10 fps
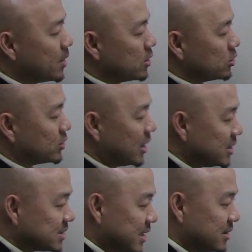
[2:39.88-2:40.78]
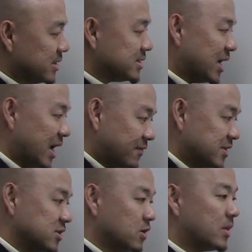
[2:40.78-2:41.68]
you should understand this, have
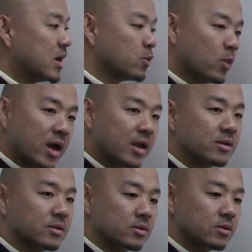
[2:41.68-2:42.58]
this in your mind when